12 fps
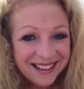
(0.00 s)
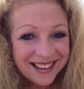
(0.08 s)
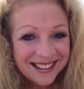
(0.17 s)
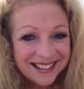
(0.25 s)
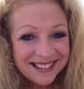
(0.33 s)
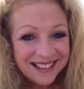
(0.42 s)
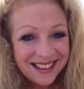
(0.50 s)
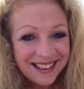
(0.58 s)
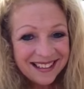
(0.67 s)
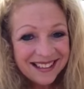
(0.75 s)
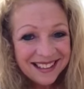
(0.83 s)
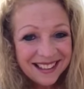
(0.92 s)

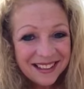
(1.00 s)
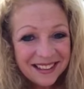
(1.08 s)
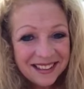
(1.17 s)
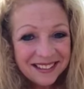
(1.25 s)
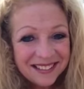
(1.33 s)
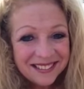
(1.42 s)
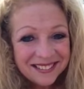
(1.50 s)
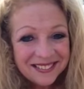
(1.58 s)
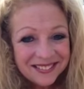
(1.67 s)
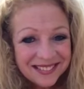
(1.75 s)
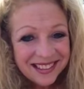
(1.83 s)
yesterday and said, Oh,